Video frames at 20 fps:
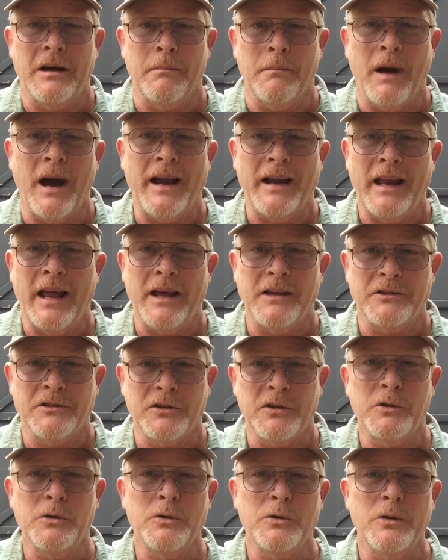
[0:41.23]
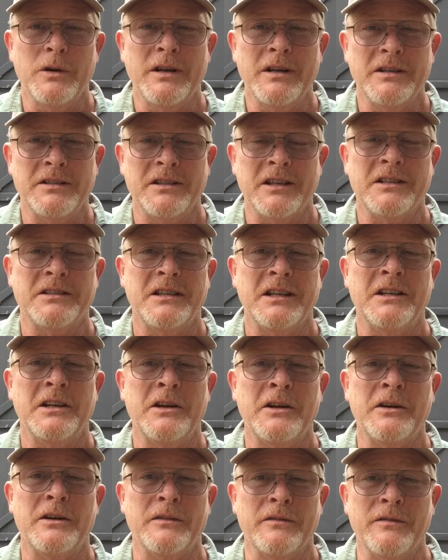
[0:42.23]
Mine has two
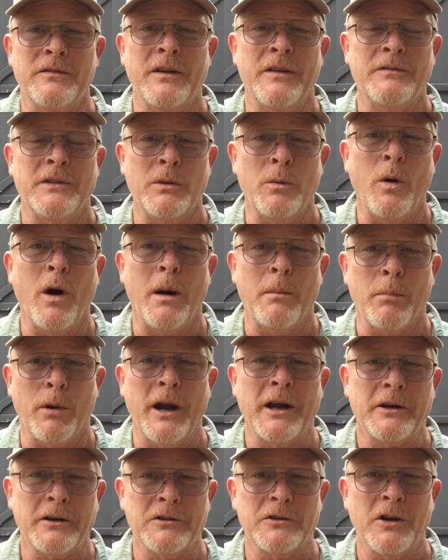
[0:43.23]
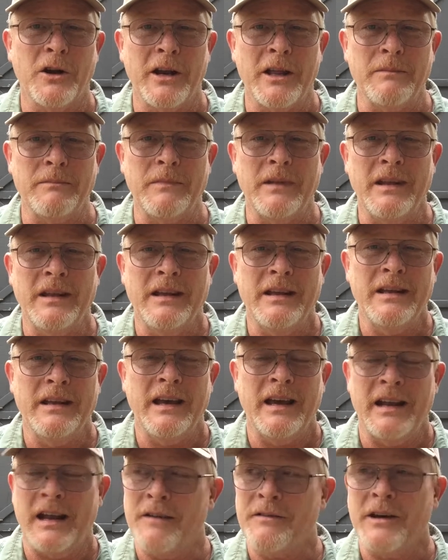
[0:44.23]
1650 watt breakers on it,
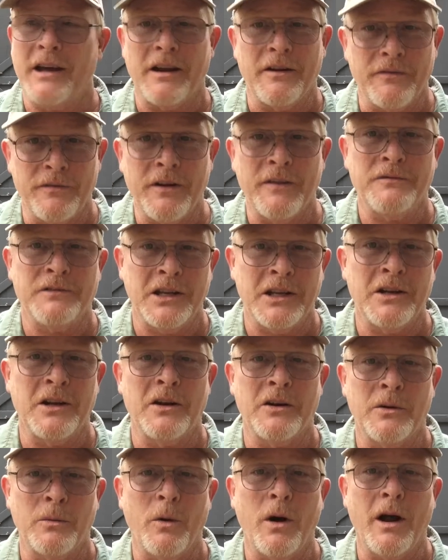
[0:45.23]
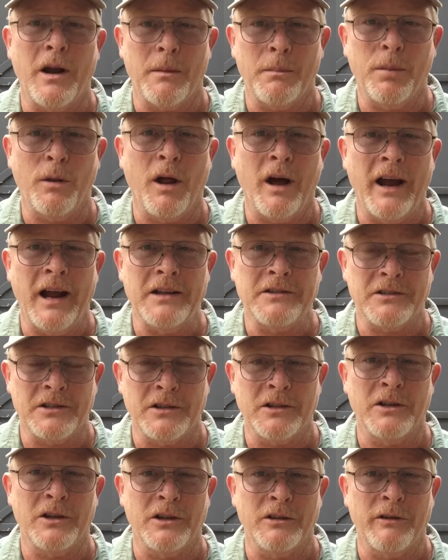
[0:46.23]
and I've got a 1500 watt appliance, a
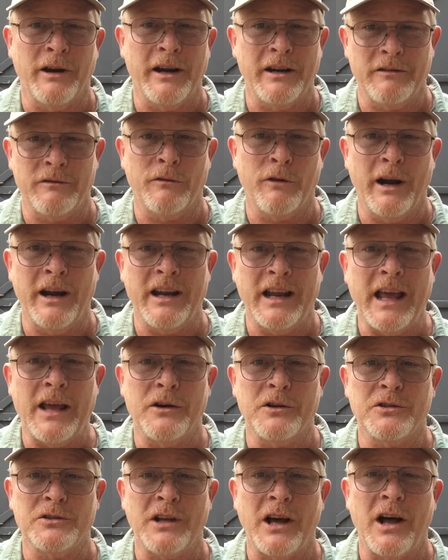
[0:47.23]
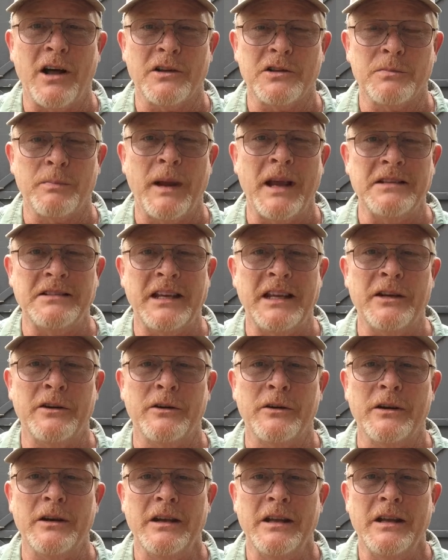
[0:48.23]
little radiator style space
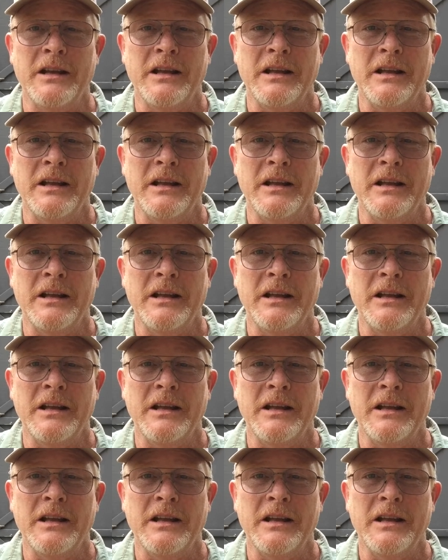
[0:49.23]
heater